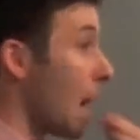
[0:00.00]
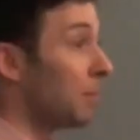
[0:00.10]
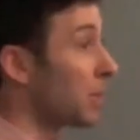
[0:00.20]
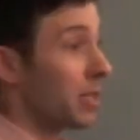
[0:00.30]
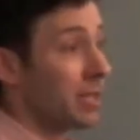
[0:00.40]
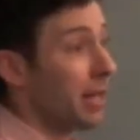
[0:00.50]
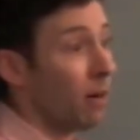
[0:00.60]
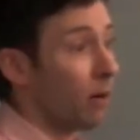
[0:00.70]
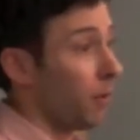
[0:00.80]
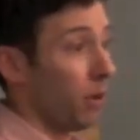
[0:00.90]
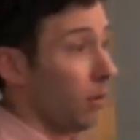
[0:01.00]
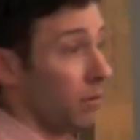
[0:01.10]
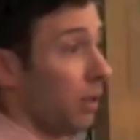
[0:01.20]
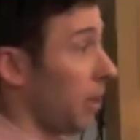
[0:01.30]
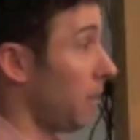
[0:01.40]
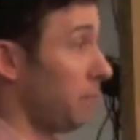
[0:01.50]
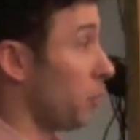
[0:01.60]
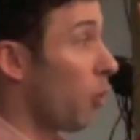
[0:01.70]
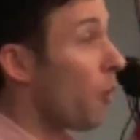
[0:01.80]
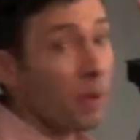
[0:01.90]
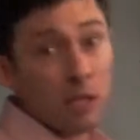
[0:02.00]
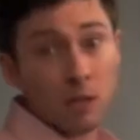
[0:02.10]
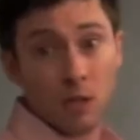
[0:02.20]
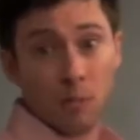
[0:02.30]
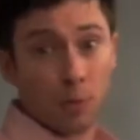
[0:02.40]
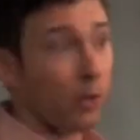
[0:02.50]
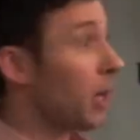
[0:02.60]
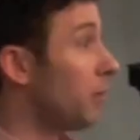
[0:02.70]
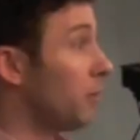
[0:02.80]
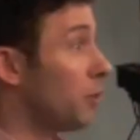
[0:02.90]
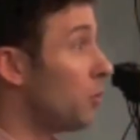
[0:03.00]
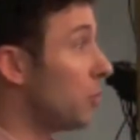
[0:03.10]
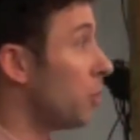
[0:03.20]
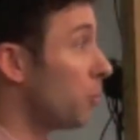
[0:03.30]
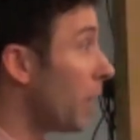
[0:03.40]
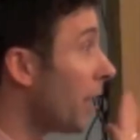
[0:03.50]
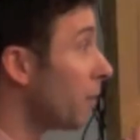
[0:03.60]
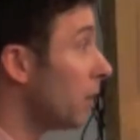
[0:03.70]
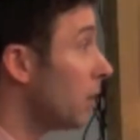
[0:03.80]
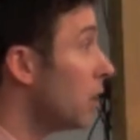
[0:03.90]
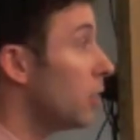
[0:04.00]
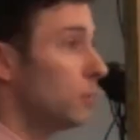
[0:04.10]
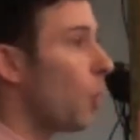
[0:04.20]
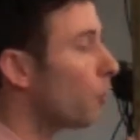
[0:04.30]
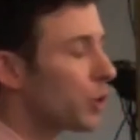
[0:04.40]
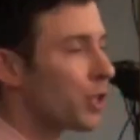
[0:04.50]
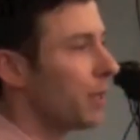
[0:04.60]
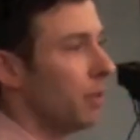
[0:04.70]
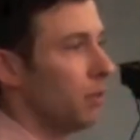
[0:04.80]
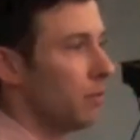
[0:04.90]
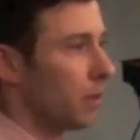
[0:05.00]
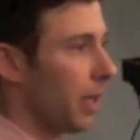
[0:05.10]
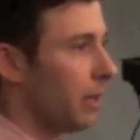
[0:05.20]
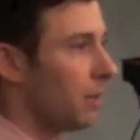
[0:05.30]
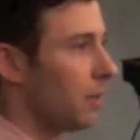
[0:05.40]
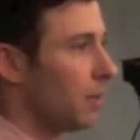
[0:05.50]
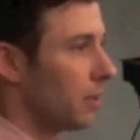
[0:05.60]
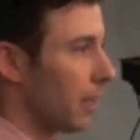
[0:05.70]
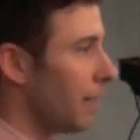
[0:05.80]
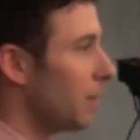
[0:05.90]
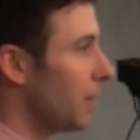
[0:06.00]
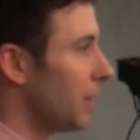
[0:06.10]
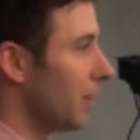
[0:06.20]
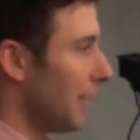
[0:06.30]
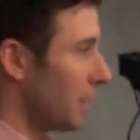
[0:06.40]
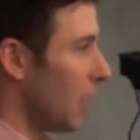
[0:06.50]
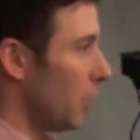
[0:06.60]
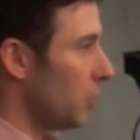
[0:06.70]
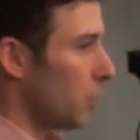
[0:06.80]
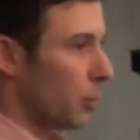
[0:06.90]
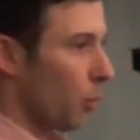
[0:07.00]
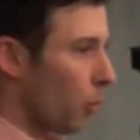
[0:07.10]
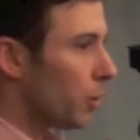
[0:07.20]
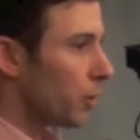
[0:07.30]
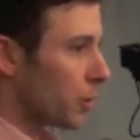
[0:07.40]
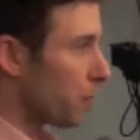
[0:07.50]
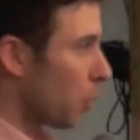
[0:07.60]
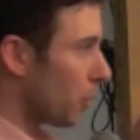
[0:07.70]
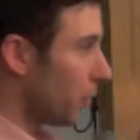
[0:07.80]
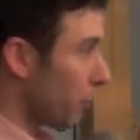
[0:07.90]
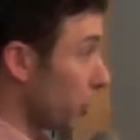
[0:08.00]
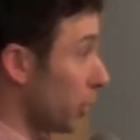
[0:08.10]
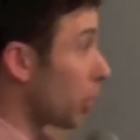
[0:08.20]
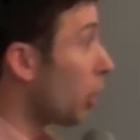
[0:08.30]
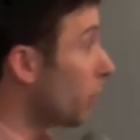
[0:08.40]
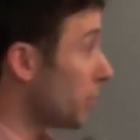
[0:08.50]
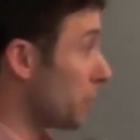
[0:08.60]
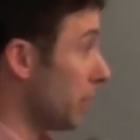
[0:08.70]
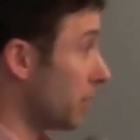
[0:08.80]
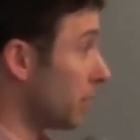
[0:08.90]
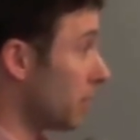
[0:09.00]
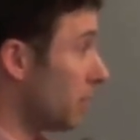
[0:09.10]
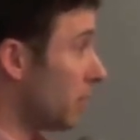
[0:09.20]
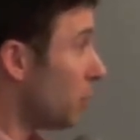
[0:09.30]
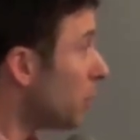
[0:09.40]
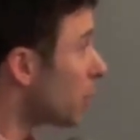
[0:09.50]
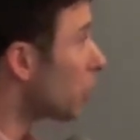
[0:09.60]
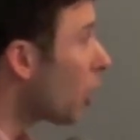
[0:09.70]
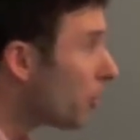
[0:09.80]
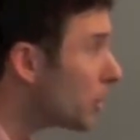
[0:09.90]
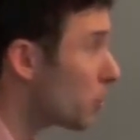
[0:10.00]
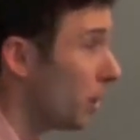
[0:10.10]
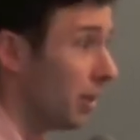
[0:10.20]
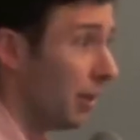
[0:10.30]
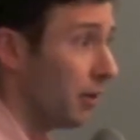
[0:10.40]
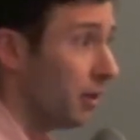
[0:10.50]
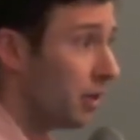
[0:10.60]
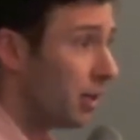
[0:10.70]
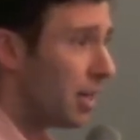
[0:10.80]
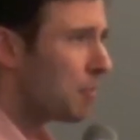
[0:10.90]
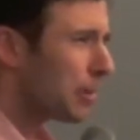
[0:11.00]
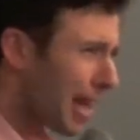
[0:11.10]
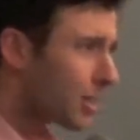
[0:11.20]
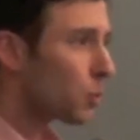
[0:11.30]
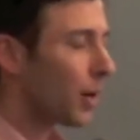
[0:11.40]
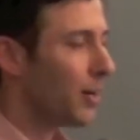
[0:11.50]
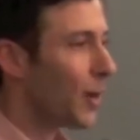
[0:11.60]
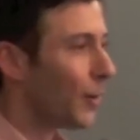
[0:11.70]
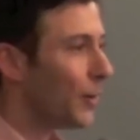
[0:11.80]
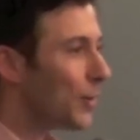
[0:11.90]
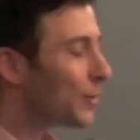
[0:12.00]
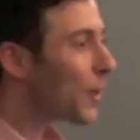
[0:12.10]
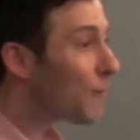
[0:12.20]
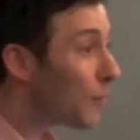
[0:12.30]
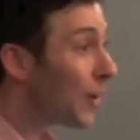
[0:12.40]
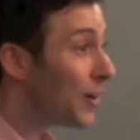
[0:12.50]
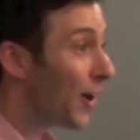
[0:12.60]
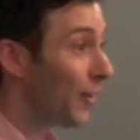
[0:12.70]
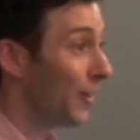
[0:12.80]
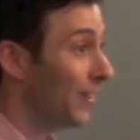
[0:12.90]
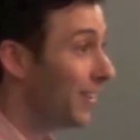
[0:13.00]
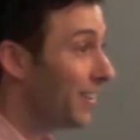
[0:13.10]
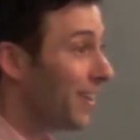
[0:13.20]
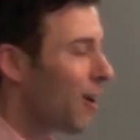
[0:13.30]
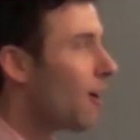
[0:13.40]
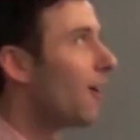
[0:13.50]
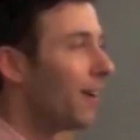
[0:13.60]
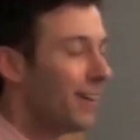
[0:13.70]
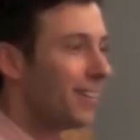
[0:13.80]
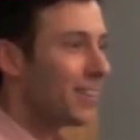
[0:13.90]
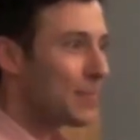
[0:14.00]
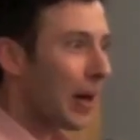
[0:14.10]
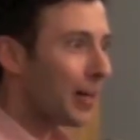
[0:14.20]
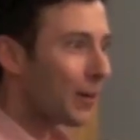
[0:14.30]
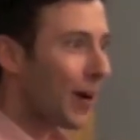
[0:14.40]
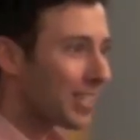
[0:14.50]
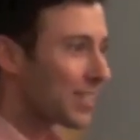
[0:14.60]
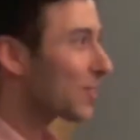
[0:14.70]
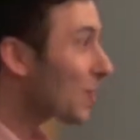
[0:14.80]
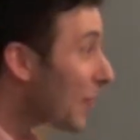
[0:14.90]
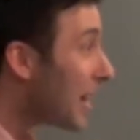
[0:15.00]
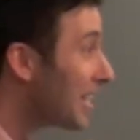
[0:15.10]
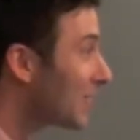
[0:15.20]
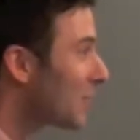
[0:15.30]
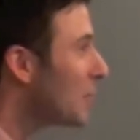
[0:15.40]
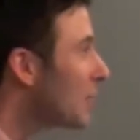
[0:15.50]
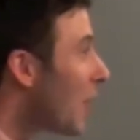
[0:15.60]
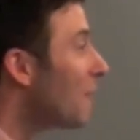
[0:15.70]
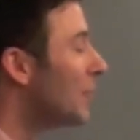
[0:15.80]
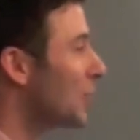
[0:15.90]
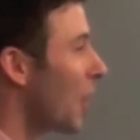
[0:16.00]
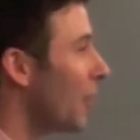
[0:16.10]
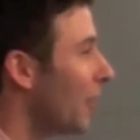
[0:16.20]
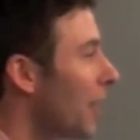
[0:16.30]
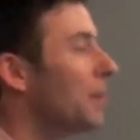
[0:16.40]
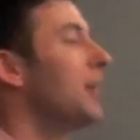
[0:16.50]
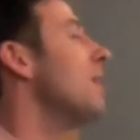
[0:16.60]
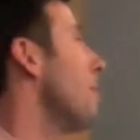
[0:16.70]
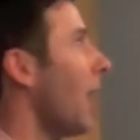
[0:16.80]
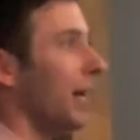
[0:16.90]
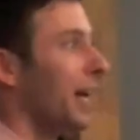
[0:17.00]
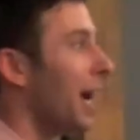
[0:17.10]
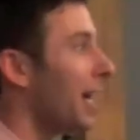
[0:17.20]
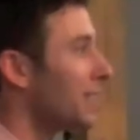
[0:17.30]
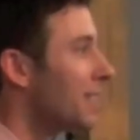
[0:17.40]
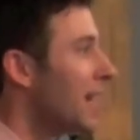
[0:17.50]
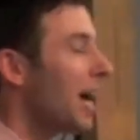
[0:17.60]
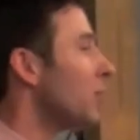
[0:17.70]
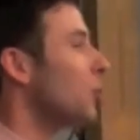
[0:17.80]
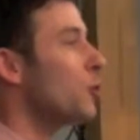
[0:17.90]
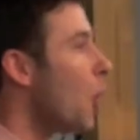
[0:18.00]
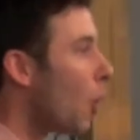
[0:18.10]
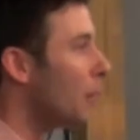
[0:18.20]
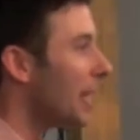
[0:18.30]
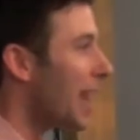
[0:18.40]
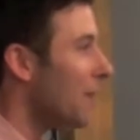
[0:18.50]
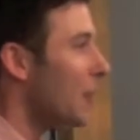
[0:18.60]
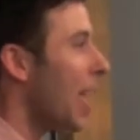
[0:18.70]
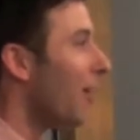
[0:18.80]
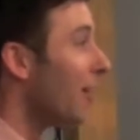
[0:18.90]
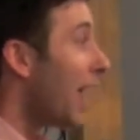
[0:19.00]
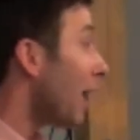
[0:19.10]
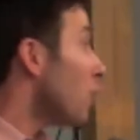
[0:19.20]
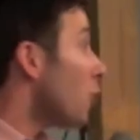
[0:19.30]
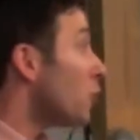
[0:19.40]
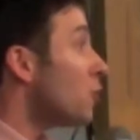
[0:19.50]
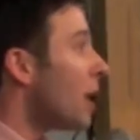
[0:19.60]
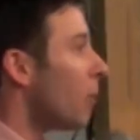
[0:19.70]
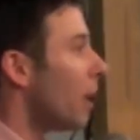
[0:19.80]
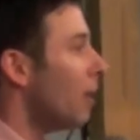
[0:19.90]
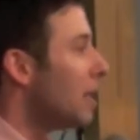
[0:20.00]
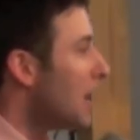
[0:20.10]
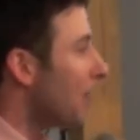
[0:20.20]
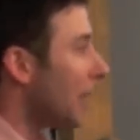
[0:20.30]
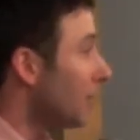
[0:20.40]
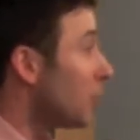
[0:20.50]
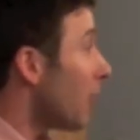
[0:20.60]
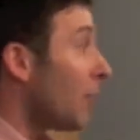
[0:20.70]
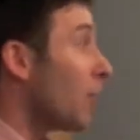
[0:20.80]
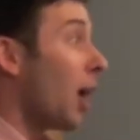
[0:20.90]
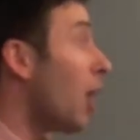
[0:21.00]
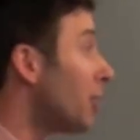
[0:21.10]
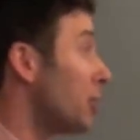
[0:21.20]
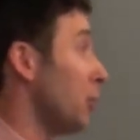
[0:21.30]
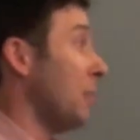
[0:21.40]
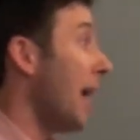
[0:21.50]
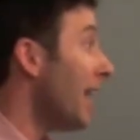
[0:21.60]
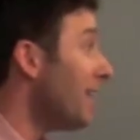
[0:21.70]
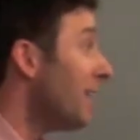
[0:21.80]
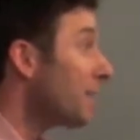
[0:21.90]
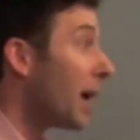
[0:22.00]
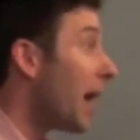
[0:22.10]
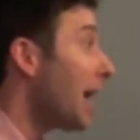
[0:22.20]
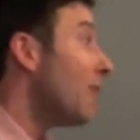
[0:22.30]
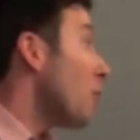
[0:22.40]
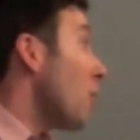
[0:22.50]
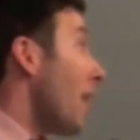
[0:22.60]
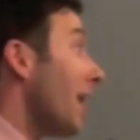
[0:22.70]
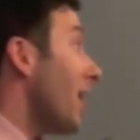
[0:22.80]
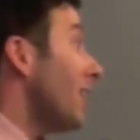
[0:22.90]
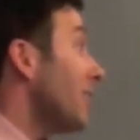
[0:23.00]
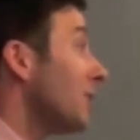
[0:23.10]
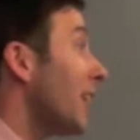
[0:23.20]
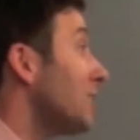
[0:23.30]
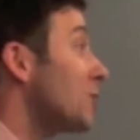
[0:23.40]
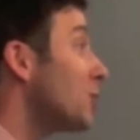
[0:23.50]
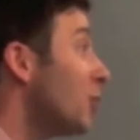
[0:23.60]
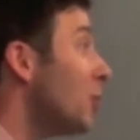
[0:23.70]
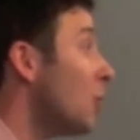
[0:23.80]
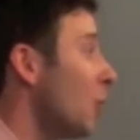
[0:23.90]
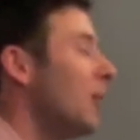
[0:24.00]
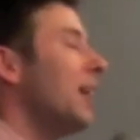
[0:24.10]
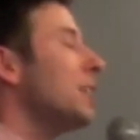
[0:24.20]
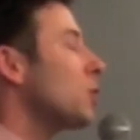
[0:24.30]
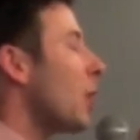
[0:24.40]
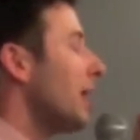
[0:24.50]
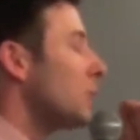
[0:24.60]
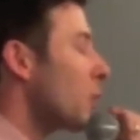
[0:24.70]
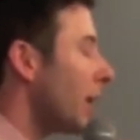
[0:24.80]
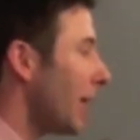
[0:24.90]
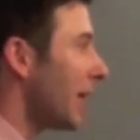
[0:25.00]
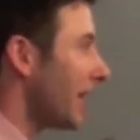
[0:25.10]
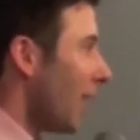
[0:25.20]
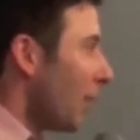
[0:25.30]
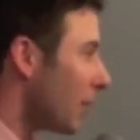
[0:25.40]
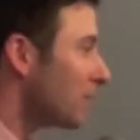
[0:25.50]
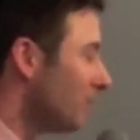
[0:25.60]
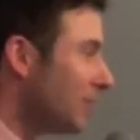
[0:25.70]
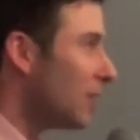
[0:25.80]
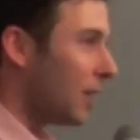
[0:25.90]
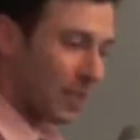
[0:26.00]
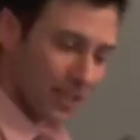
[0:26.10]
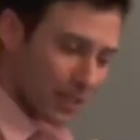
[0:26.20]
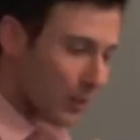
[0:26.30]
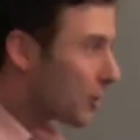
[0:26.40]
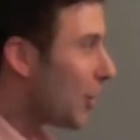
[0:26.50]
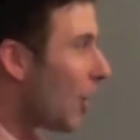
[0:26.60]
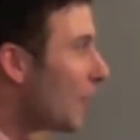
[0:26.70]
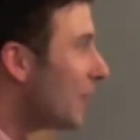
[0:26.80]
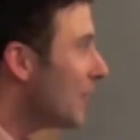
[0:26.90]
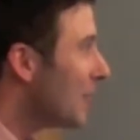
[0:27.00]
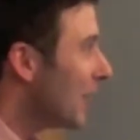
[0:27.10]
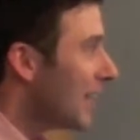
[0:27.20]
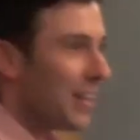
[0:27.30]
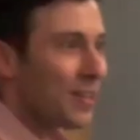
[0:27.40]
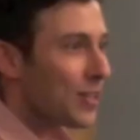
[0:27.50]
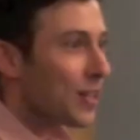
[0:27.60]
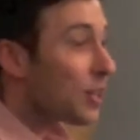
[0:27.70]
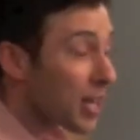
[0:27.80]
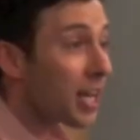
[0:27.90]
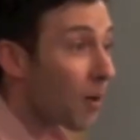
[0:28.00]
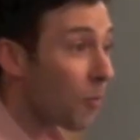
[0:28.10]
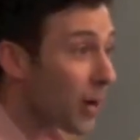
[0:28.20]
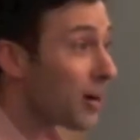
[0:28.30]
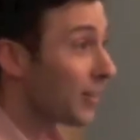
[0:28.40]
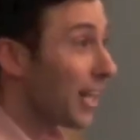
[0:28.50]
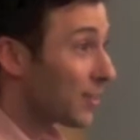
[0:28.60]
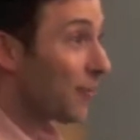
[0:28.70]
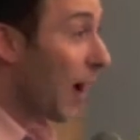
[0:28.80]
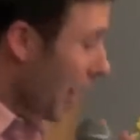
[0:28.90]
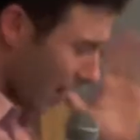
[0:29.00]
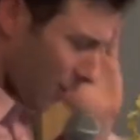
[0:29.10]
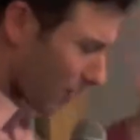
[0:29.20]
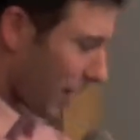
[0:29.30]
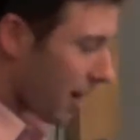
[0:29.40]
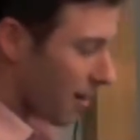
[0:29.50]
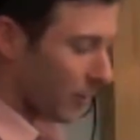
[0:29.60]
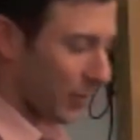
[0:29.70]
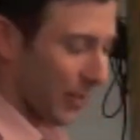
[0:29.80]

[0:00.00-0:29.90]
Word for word: I'm just going to say that off. Uh, uh, quote me, put it on YouTube, whatever. Don't receive it, okay? Okay? It's, uh, the, the word is spoken for encouragement. We're to encourage one another, bless one another, love one another. Oh, body of Christ, it's great. We love each other. I mean, come on, guys. Uh, you don't know me that well. I don't know you that well. But dude, I want to hug you, man. I, don't know why. I, I, just, do. I just, I just want to, like, I want to, uh, you know. you think I'm weird? That's fine. I don't care.